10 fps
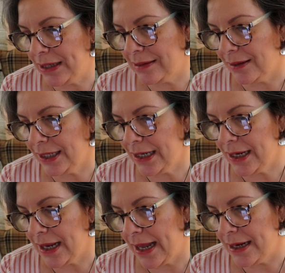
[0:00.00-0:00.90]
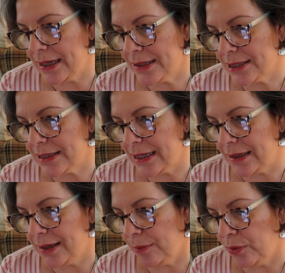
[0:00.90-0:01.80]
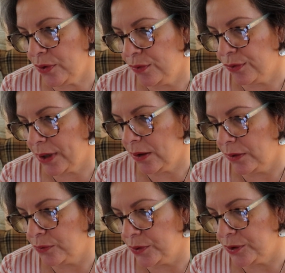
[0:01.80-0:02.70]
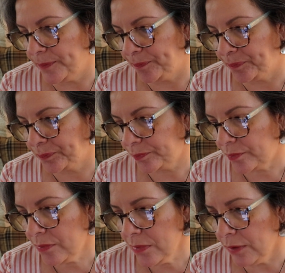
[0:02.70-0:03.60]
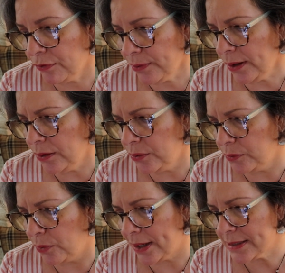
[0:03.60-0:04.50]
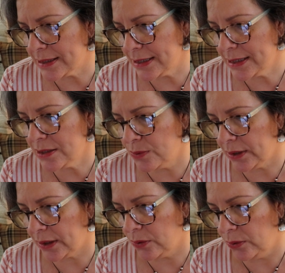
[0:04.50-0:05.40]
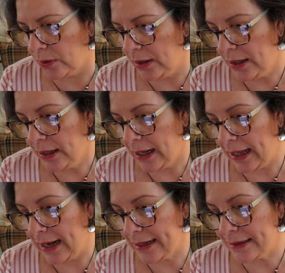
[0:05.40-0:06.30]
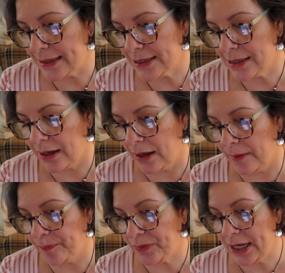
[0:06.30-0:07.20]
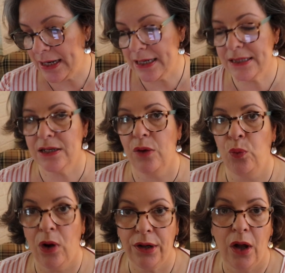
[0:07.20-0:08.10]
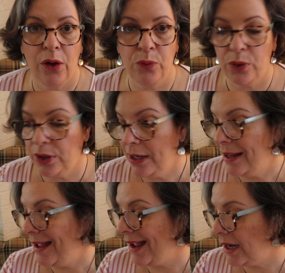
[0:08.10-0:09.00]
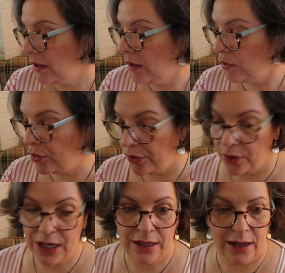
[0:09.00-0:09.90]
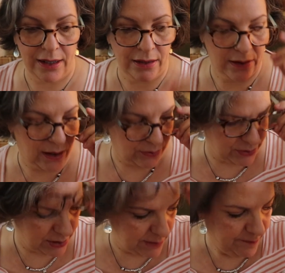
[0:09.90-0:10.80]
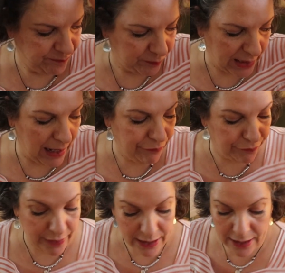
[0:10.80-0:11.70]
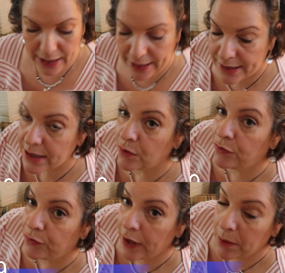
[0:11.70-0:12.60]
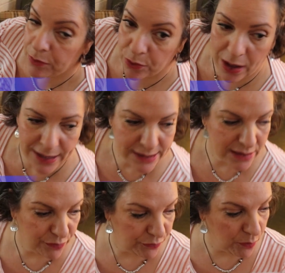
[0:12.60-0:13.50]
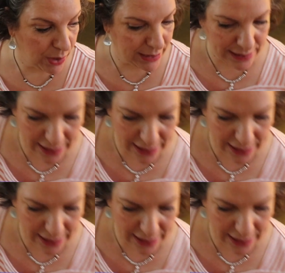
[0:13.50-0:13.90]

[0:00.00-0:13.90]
pet cleaning, and it's a W300, 300 watts. This is really cool. I like this. Um, it is $139. I think it's a fair price for what it